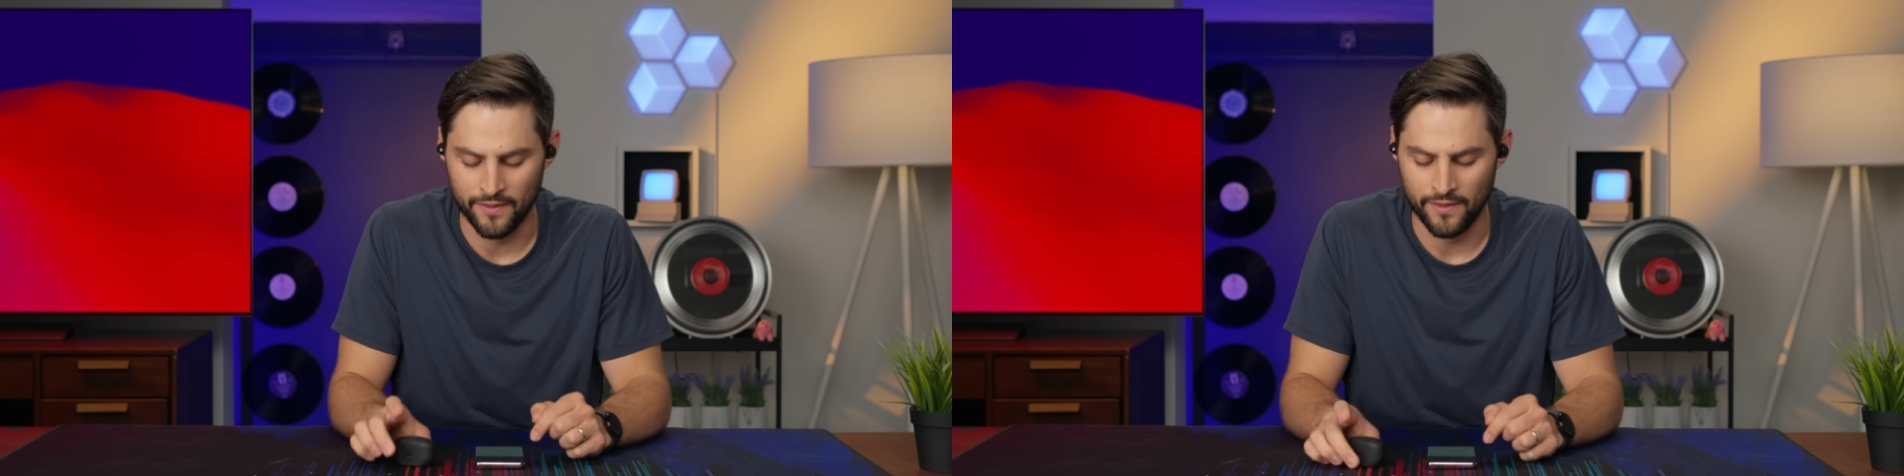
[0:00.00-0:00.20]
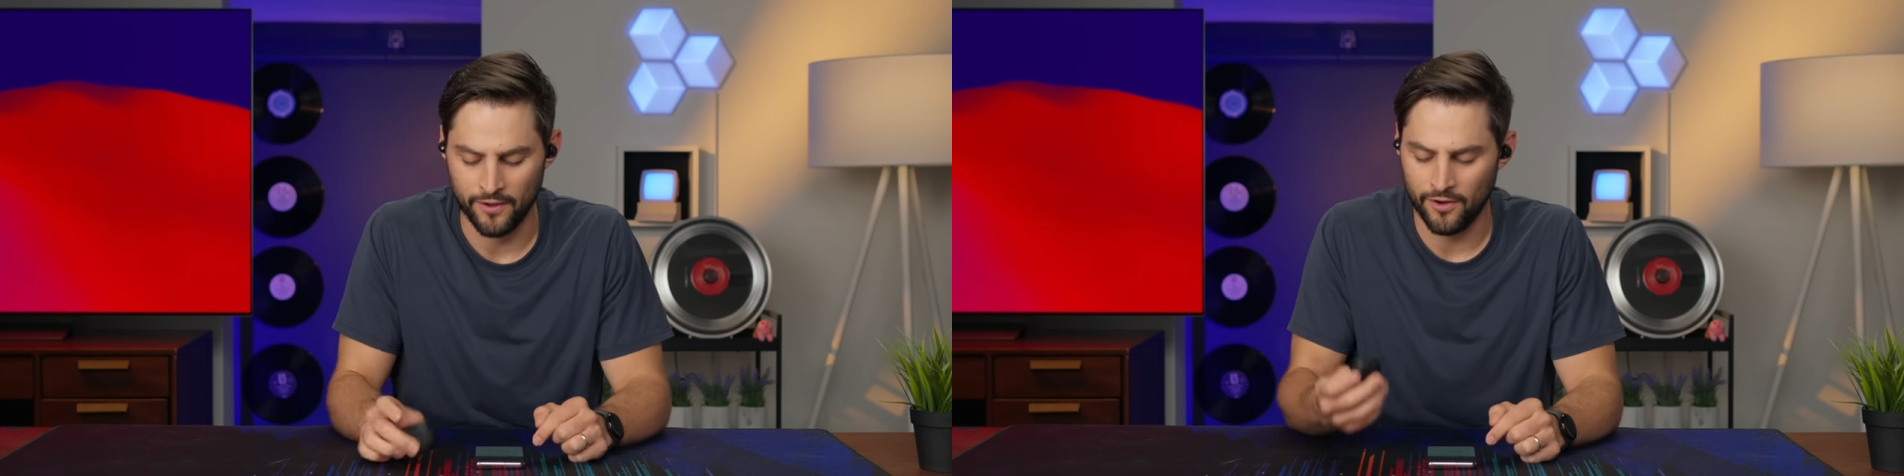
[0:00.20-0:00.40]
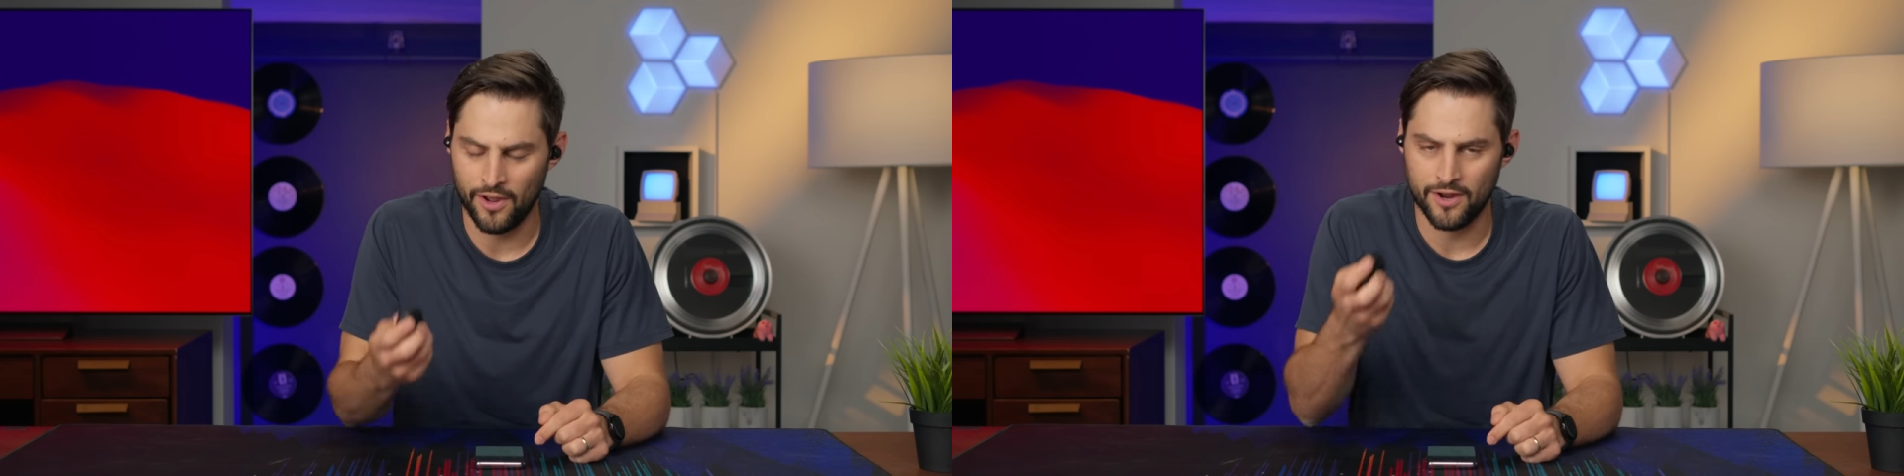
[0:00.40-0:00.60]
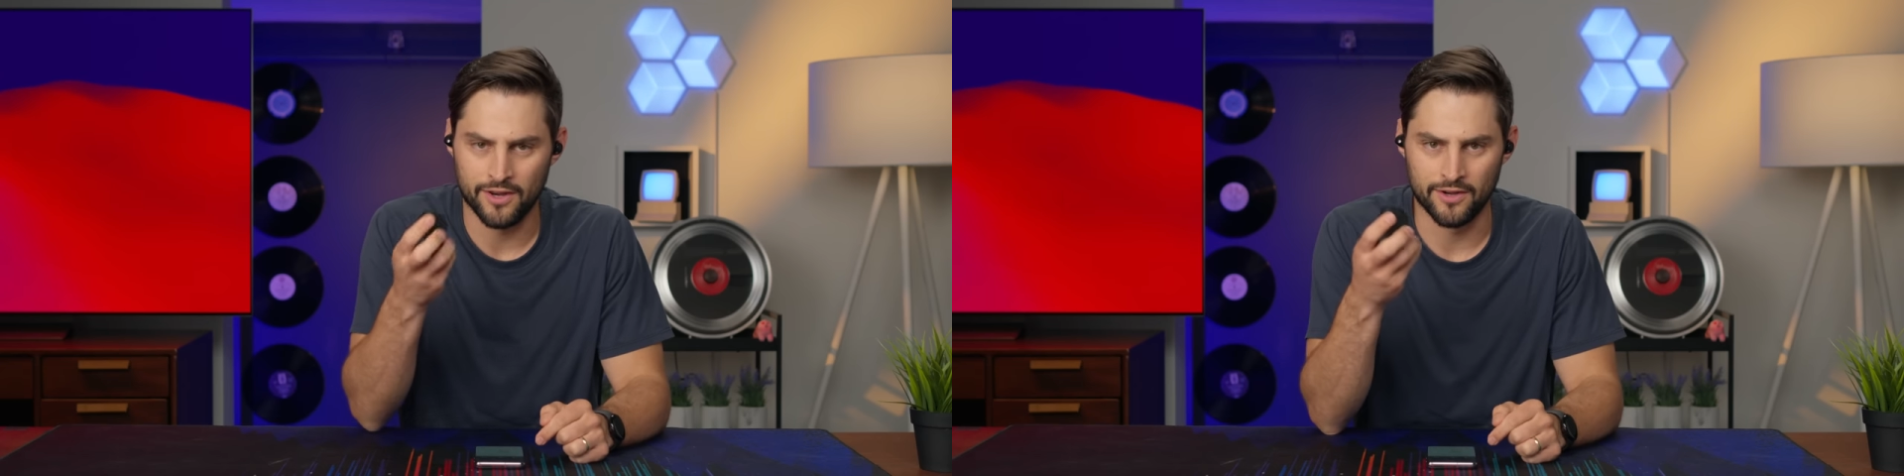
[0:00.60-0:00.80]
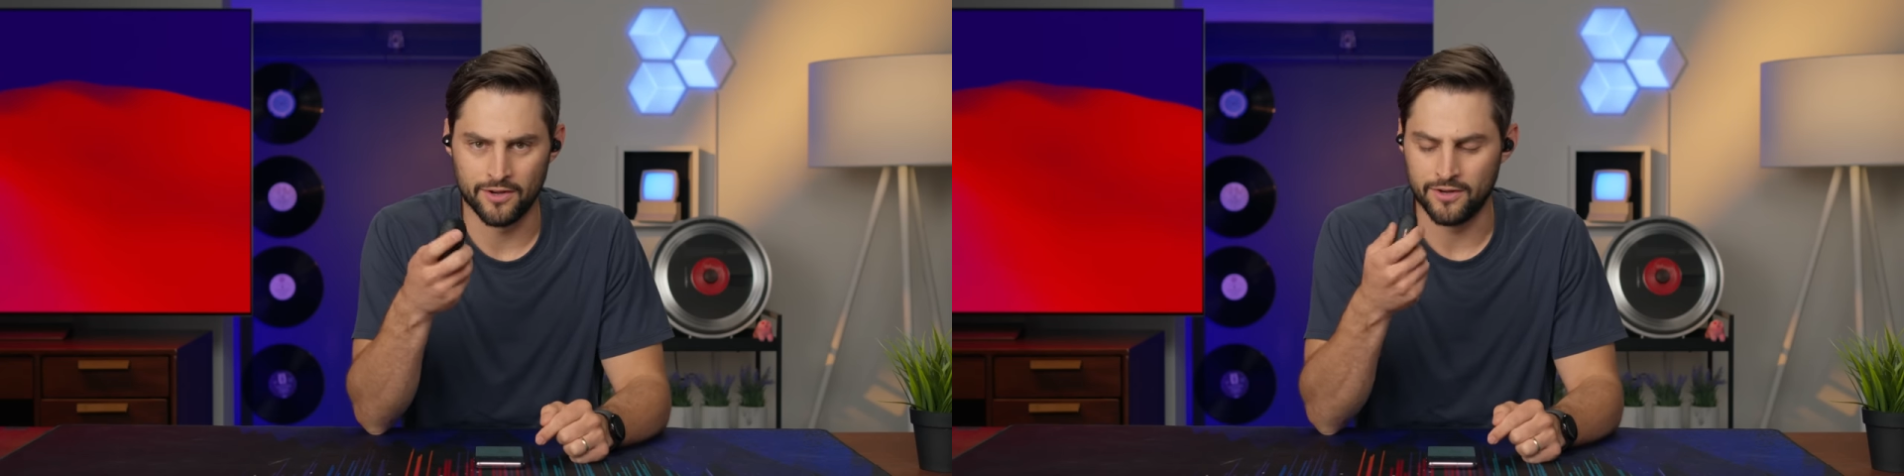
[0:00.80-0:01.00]
they're not
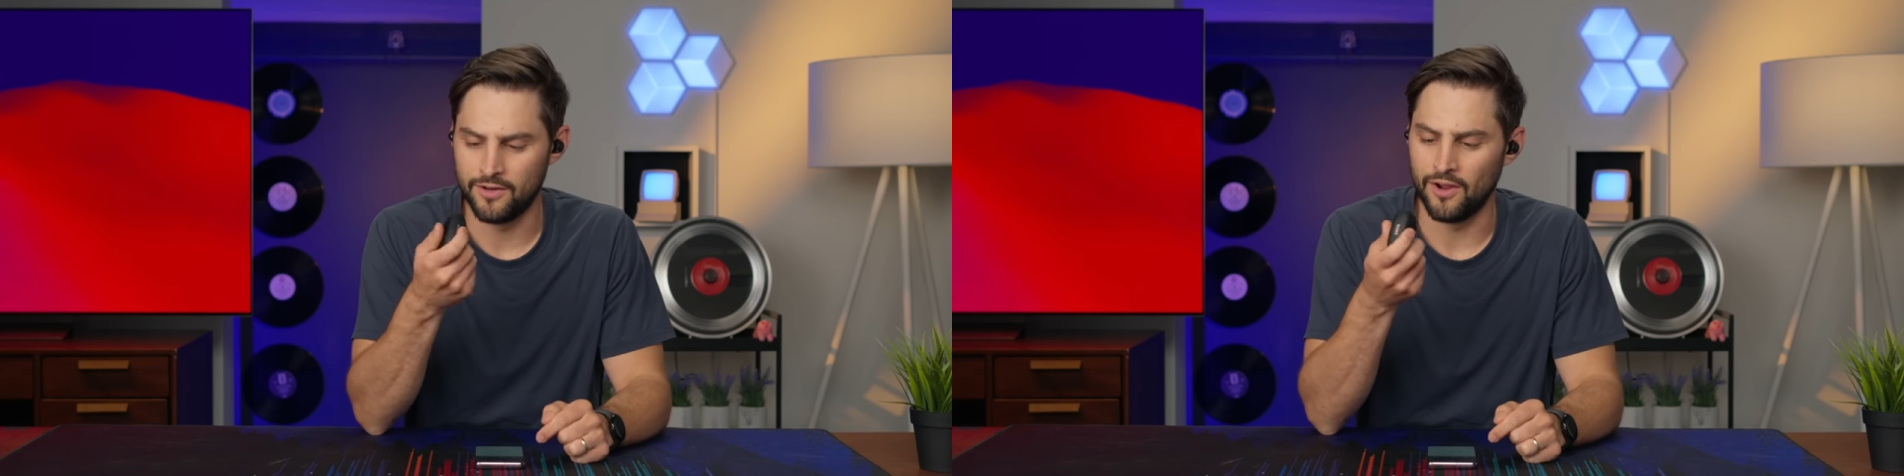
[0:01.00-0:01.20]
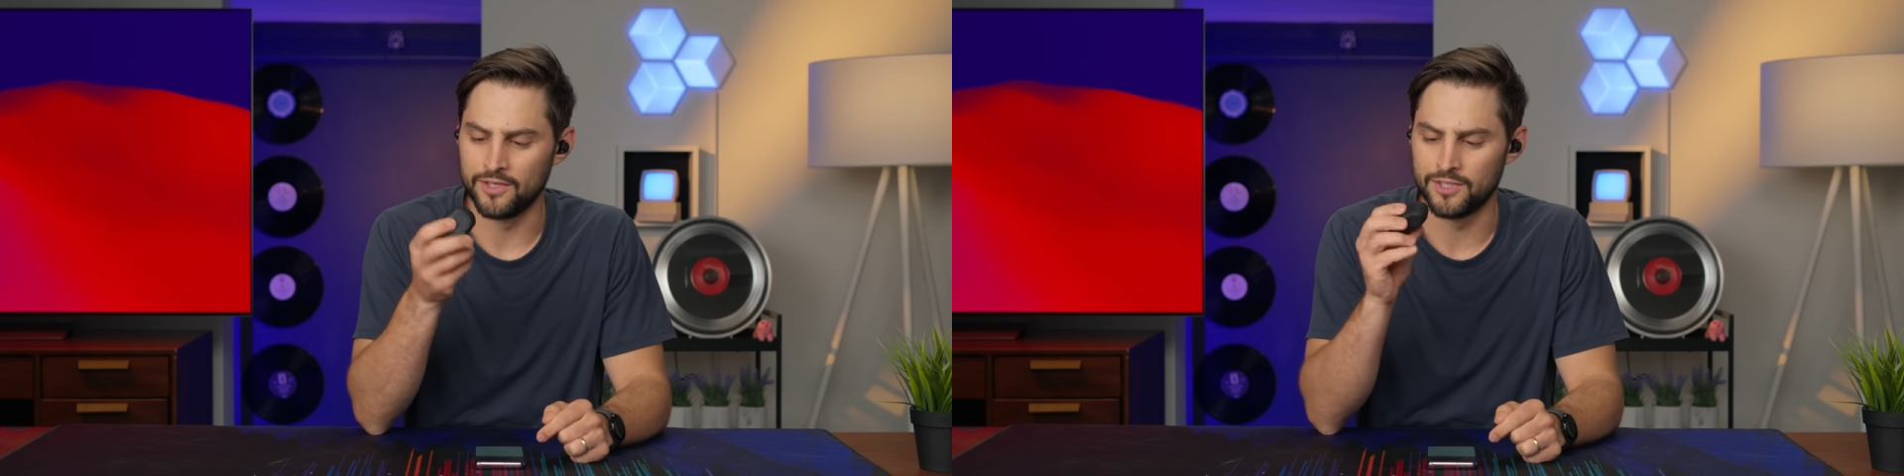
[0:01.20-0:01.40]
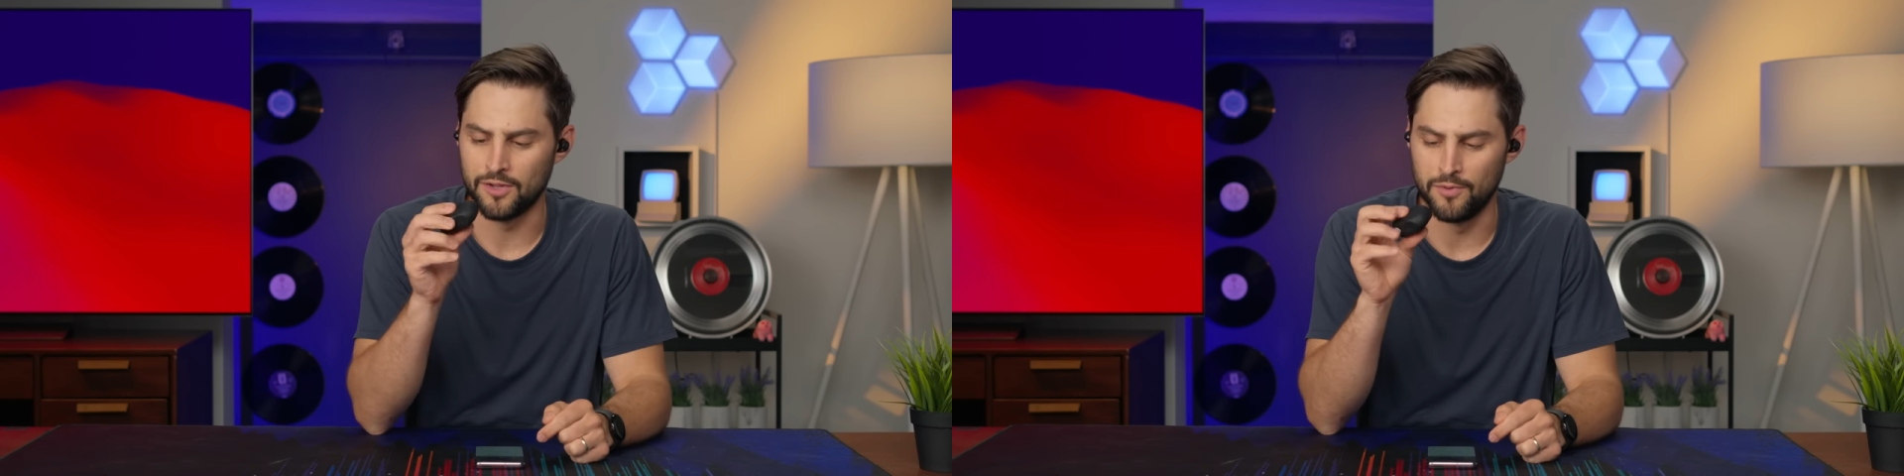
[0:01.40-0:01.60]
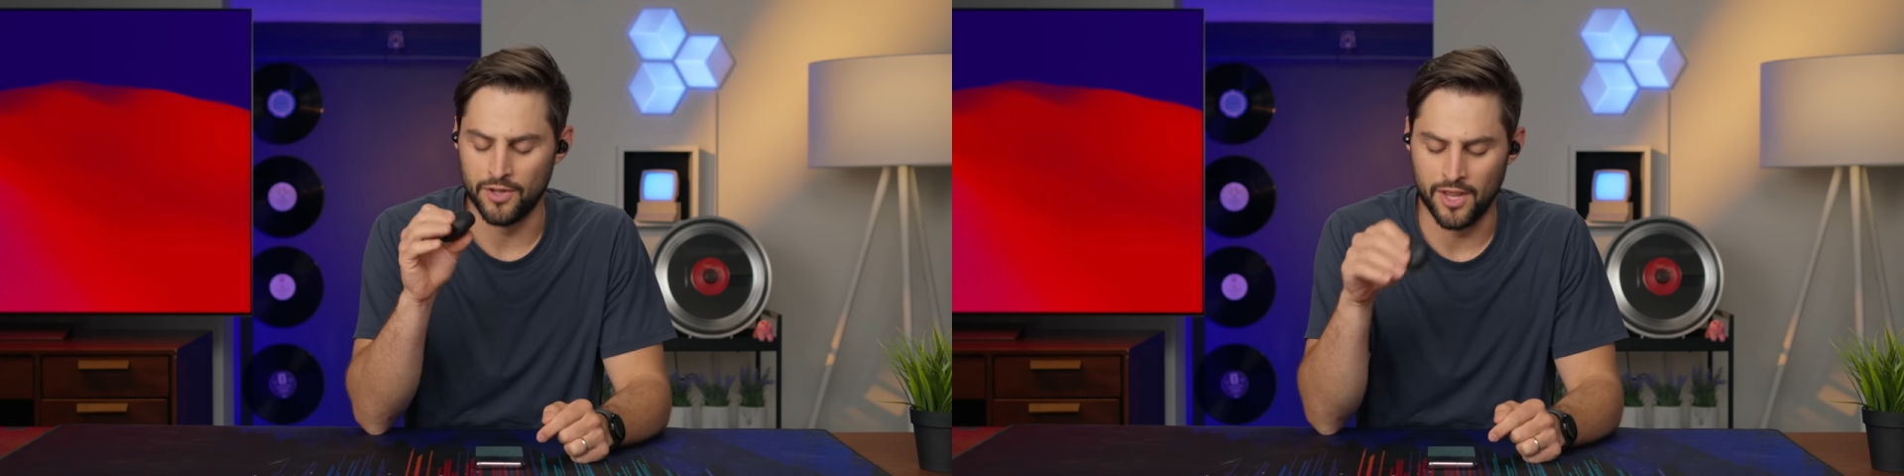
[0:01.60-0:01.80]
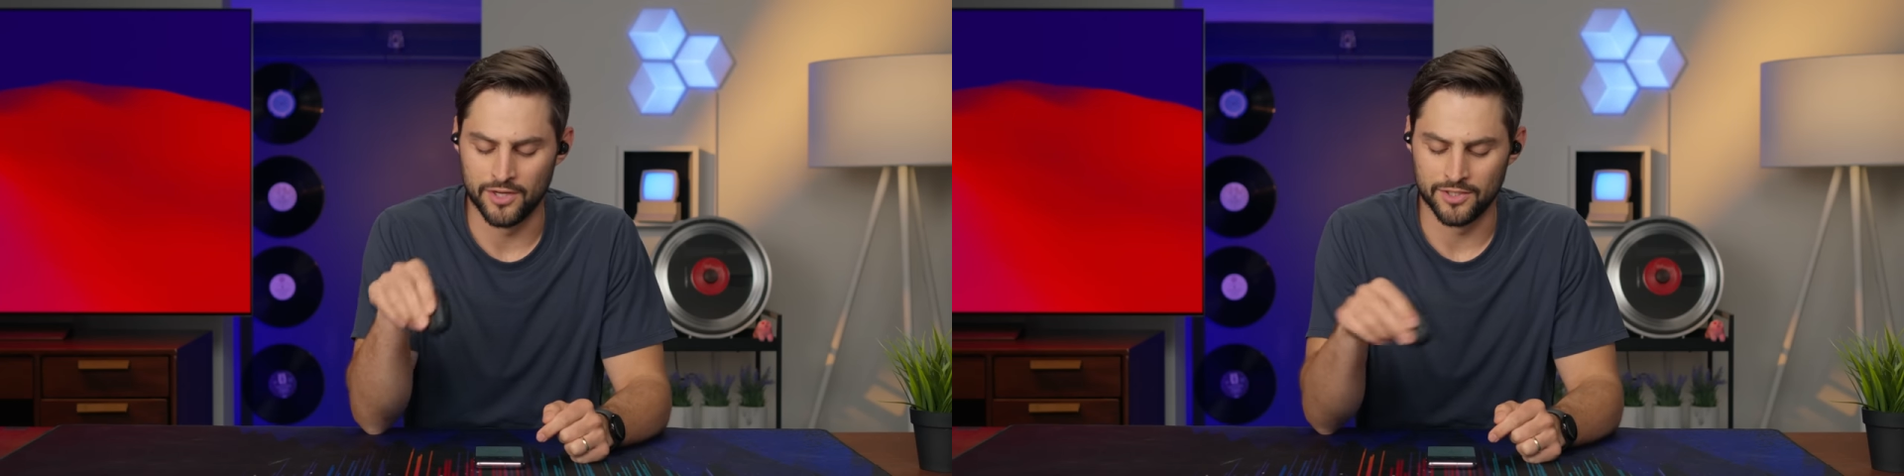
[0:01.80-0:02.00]
in constant
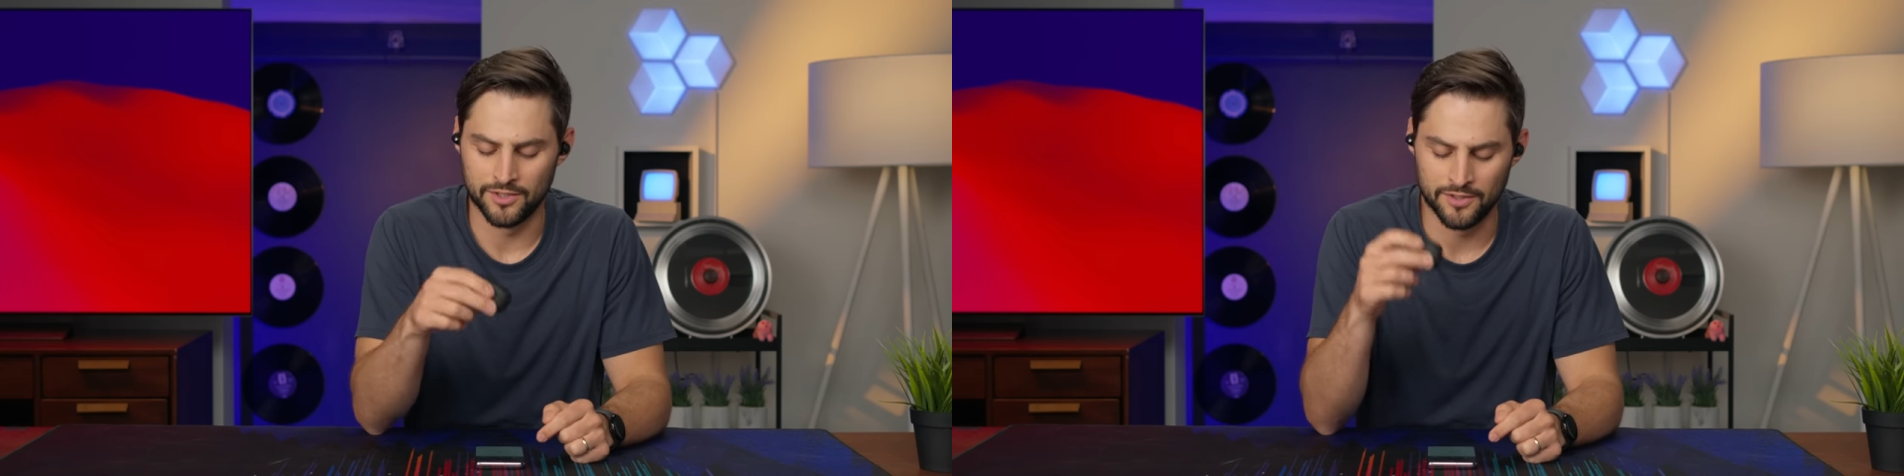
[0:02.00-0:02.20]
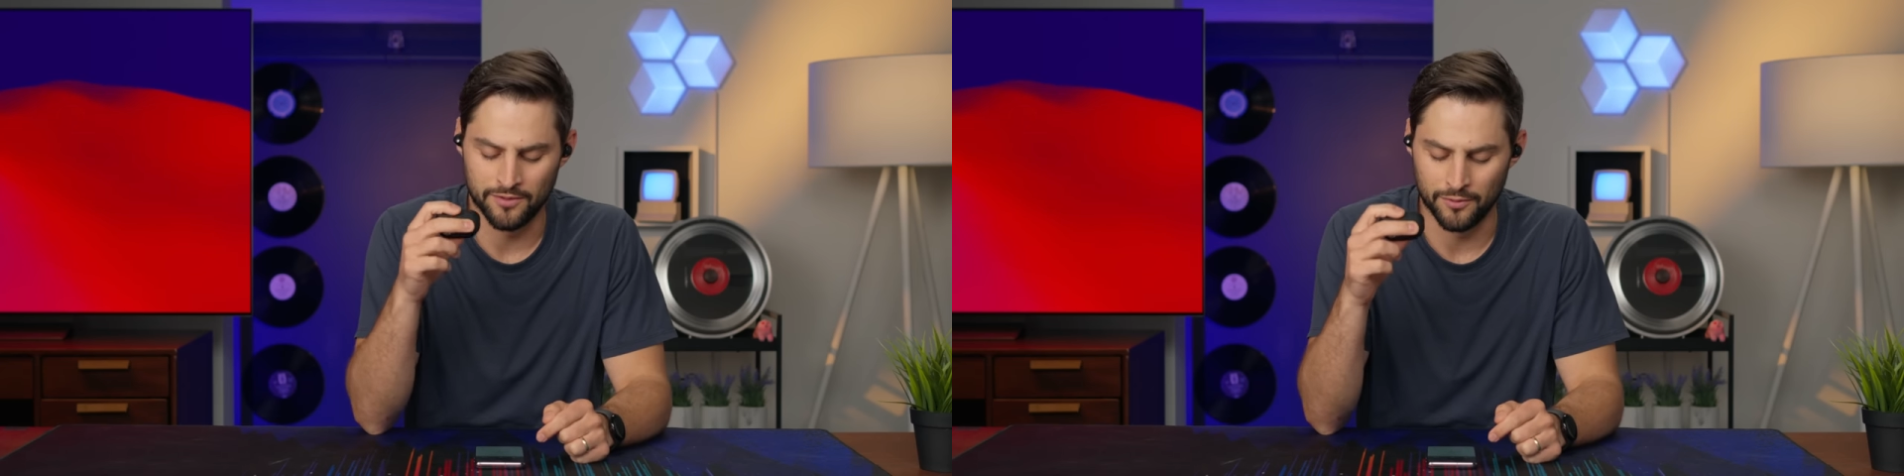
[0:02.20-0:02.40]
communication